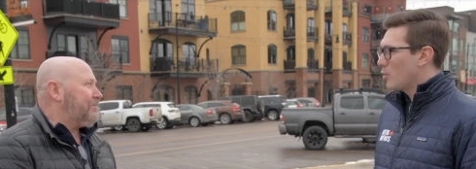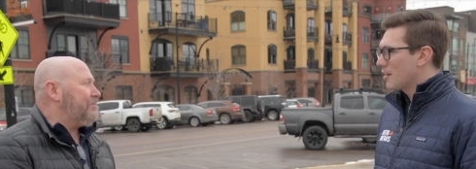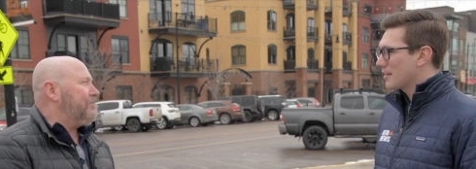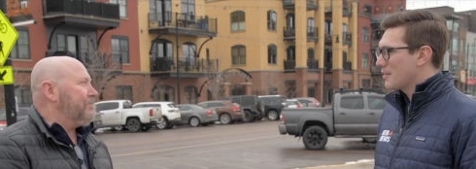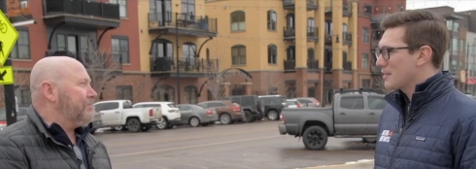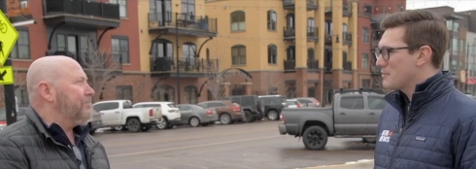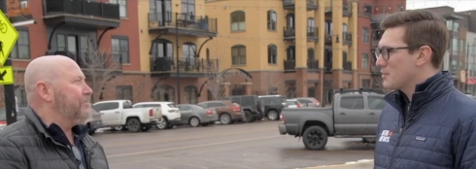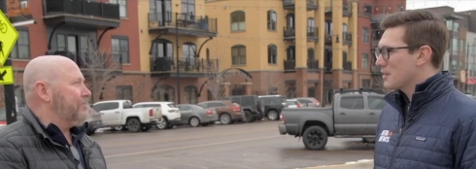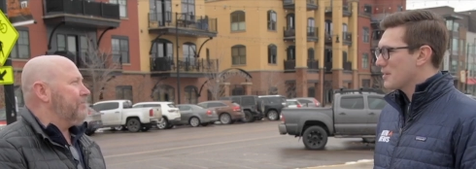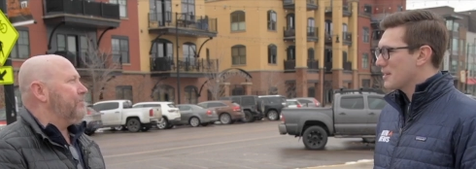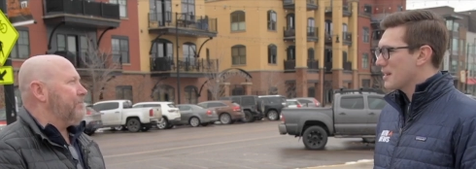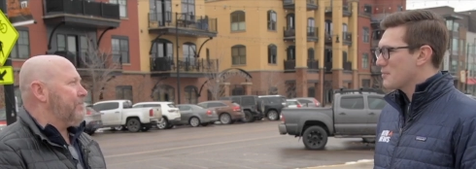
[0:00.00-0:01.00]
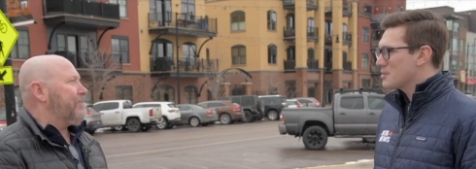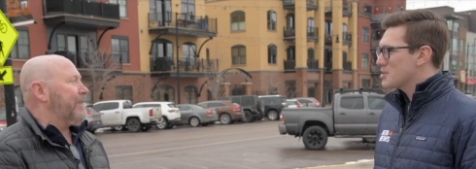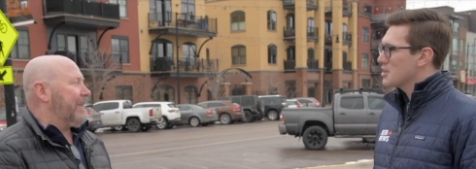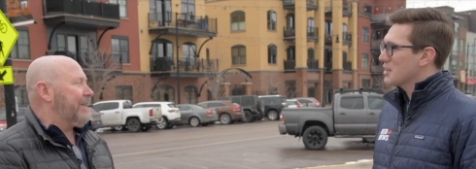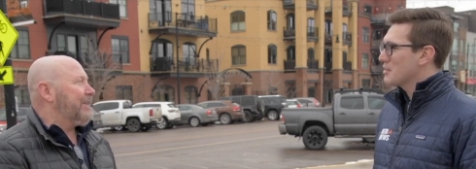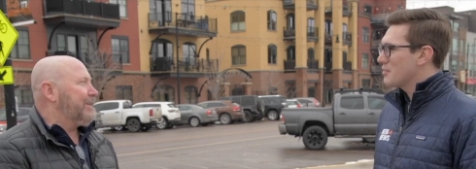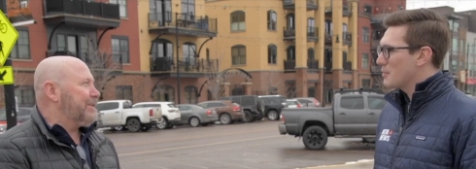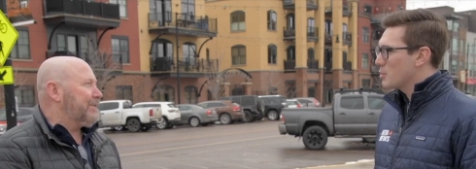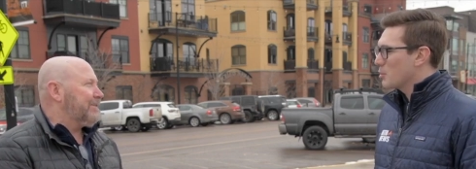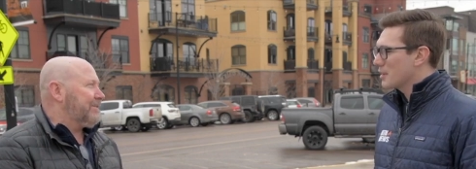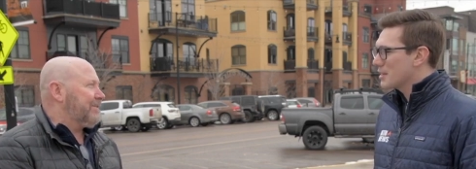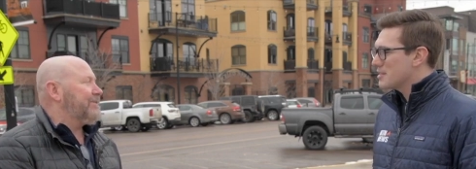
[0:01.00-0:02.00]
Speaker 1: walk out even on a kind of a chilly
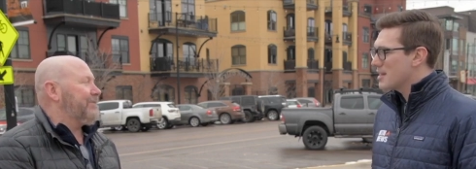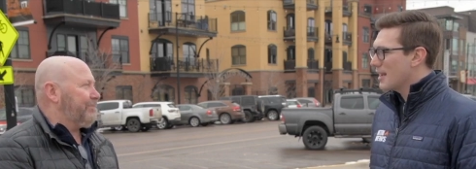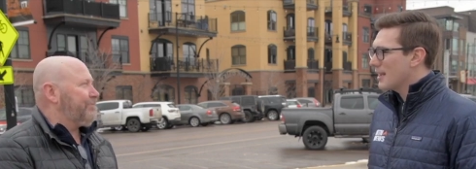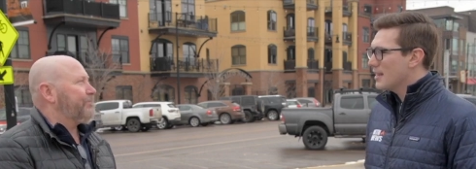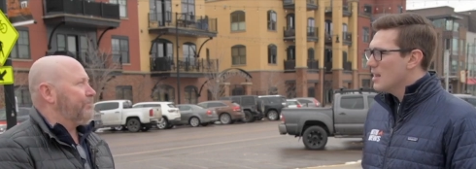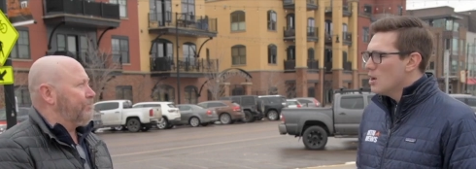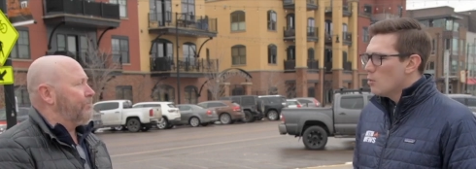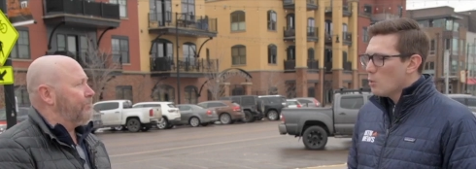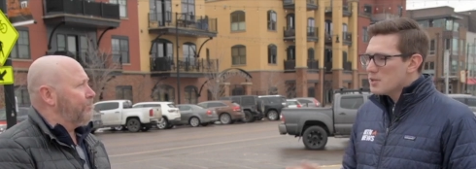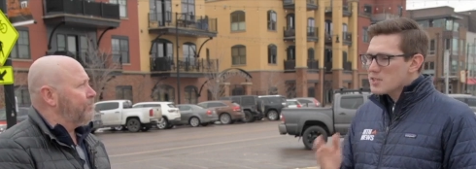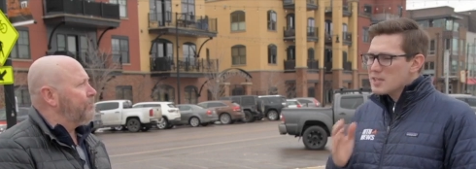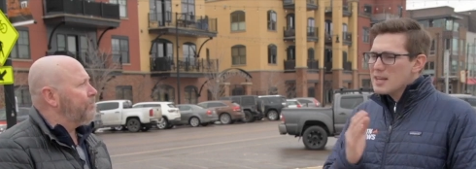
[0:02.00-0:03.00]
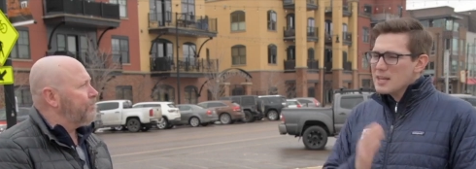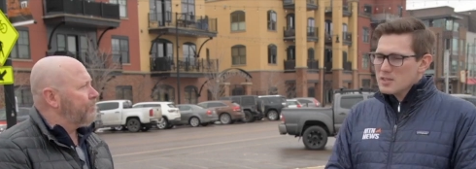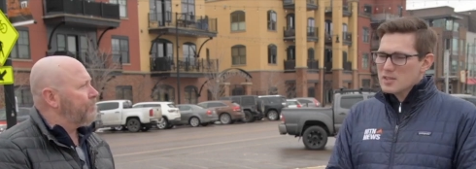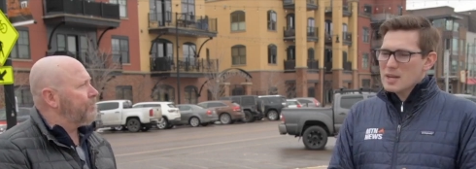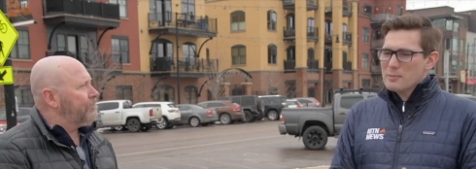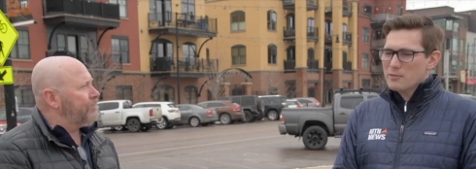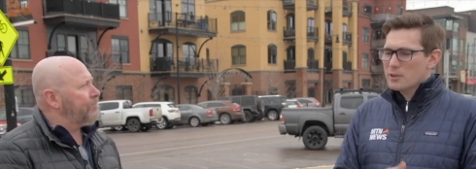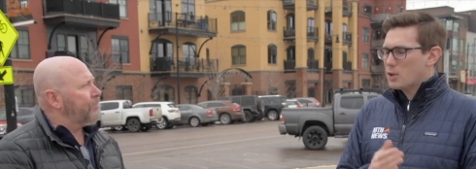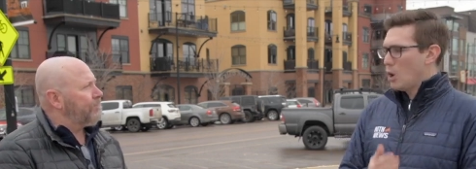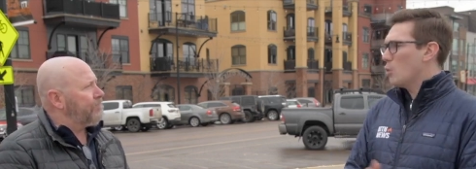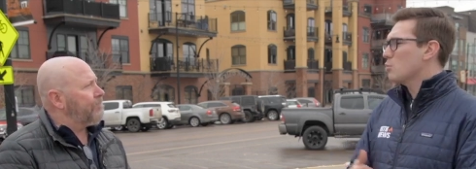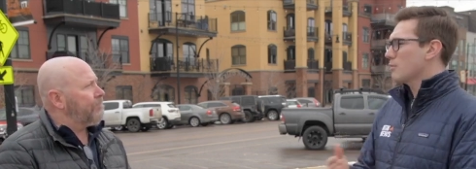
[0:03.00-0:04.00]
February day. What's the next step for
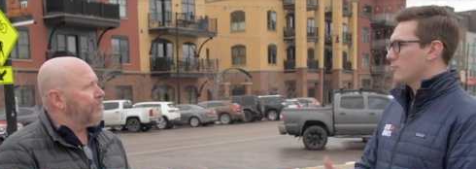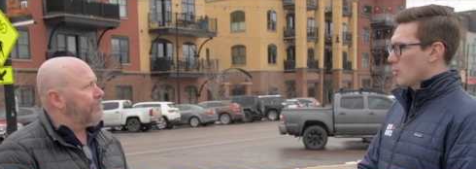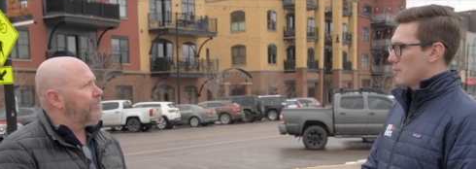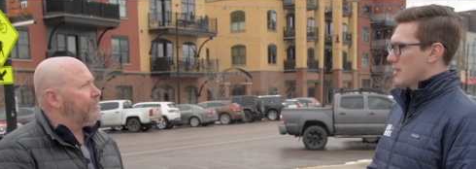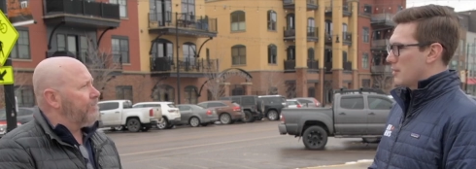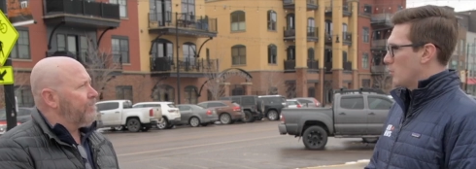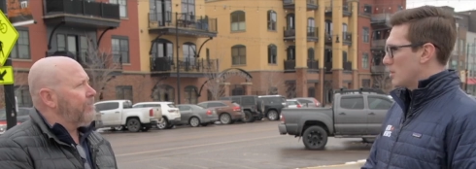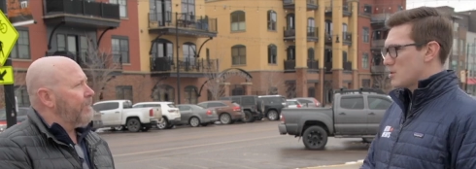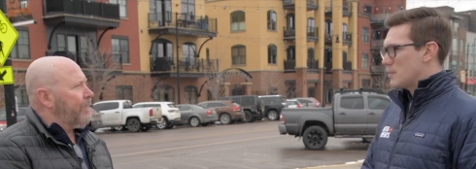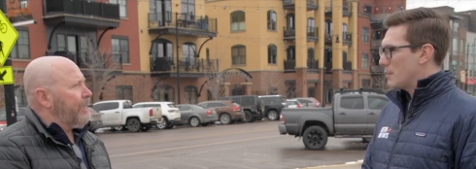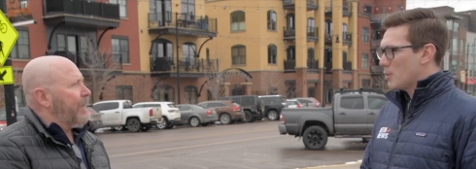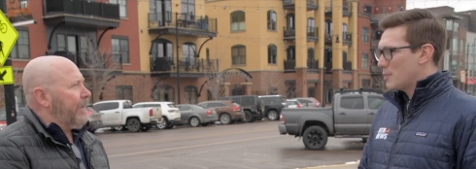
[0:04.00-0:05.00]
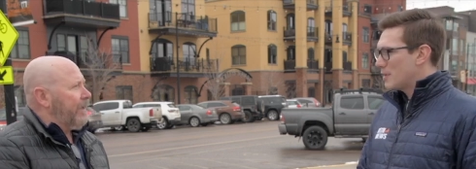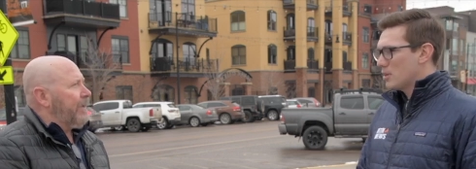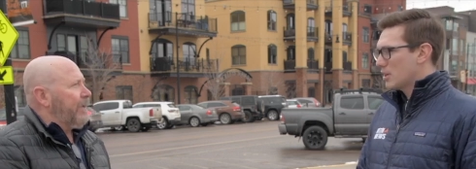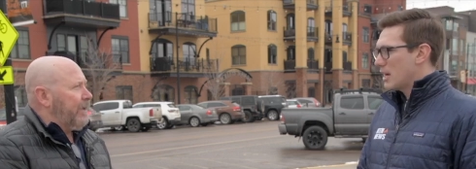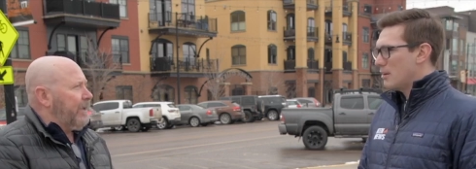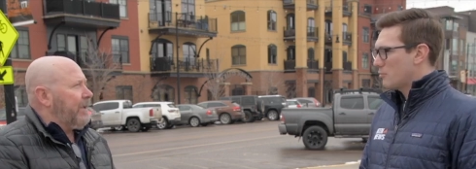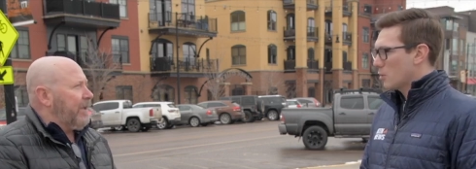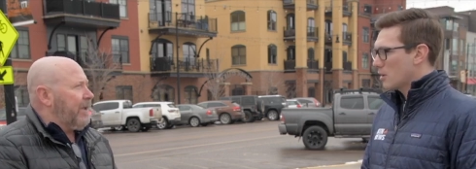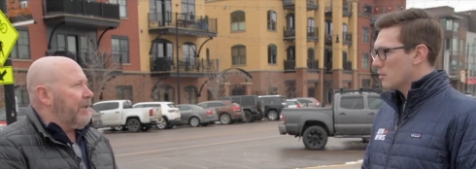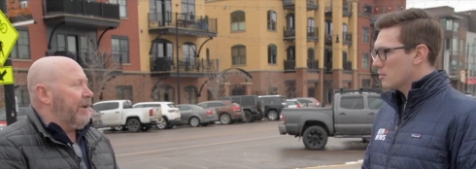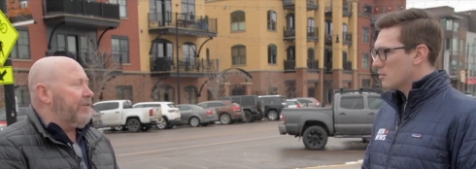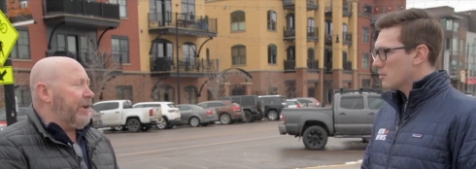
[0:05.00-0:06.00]
the code reform then? What should people be looking out
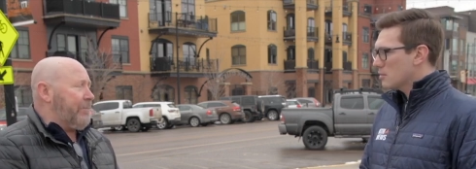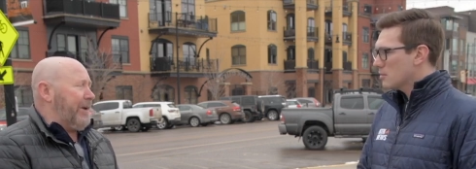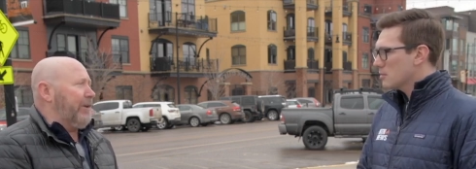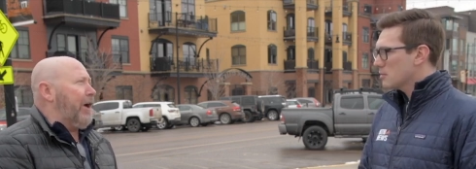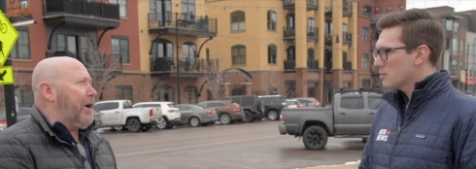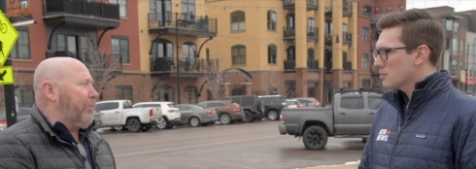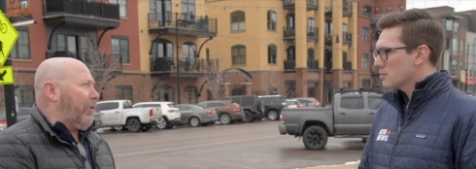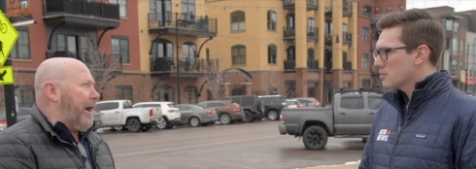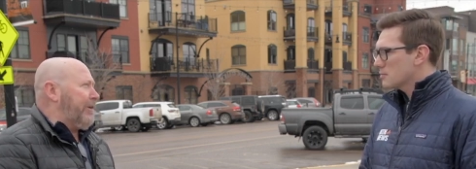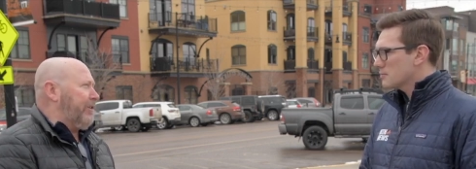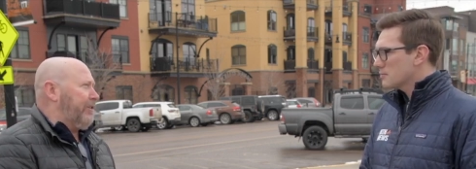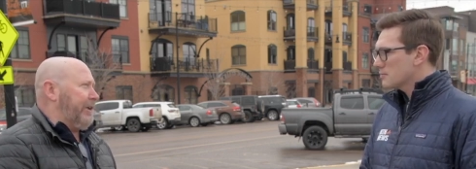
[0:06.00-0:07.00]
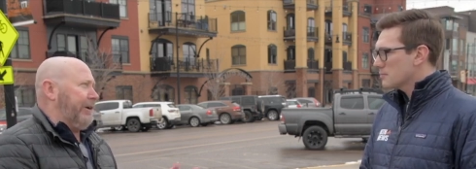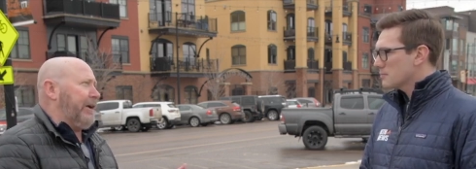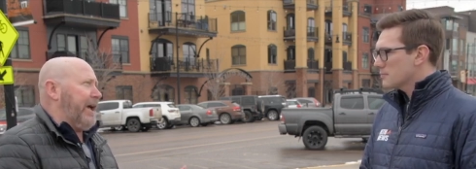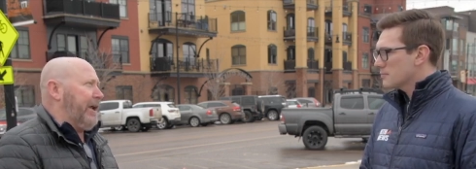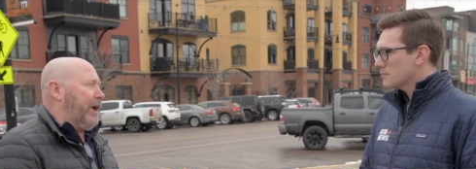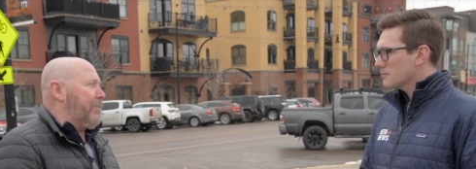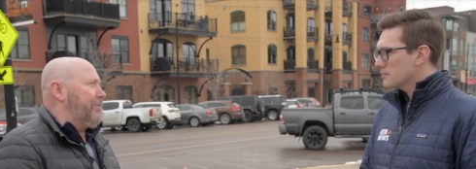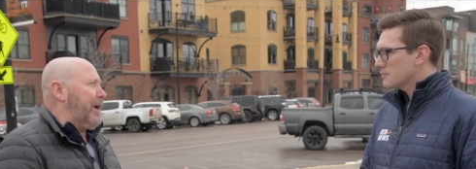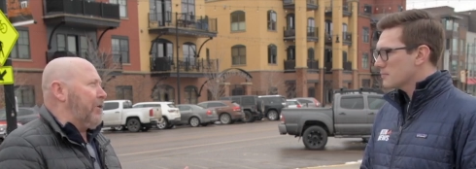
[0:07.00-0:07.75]
for?
Speaker 2: It's going to be a long process. It kind of comes